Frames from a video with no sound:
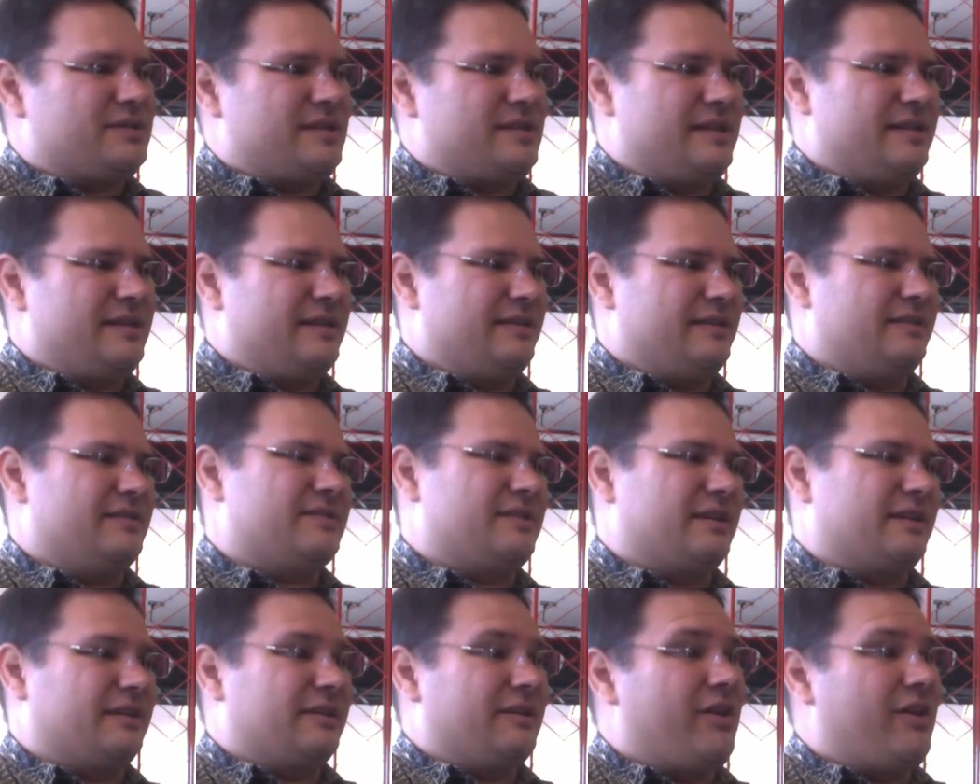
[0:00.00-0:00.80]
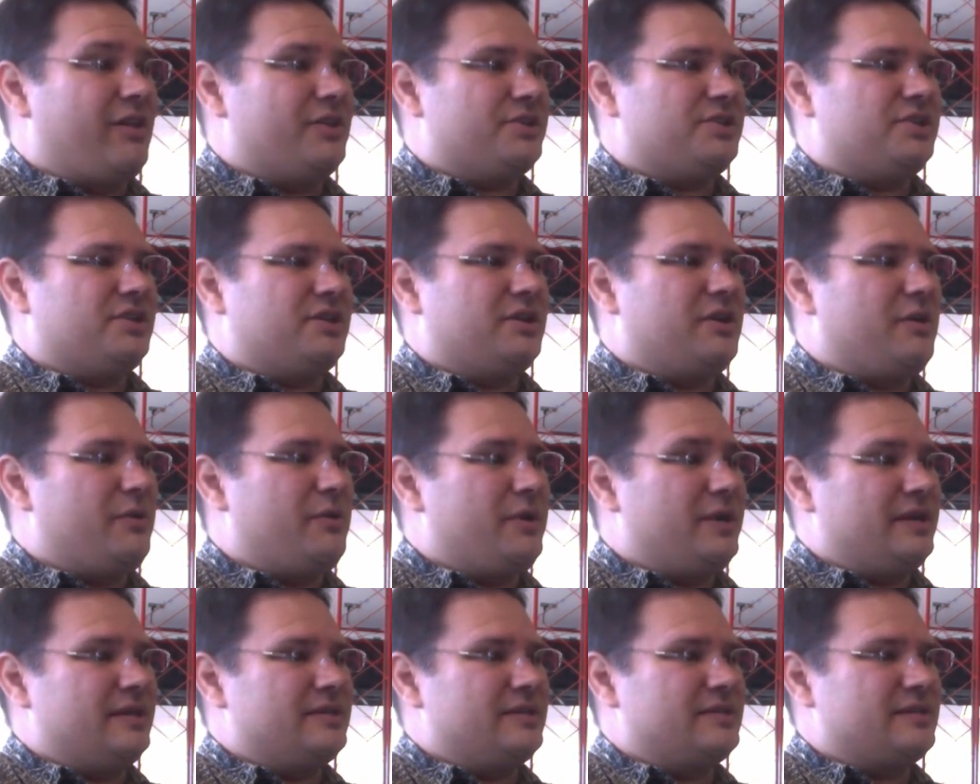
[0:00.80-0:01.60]
taking this technology and
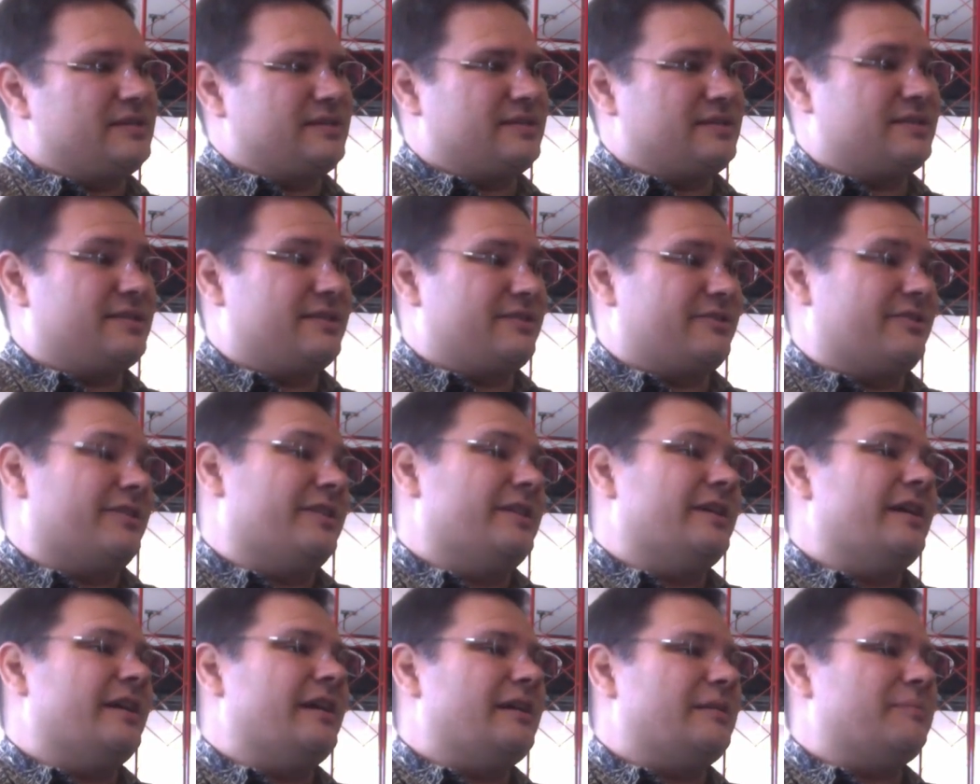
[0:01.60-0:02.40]
going into Syria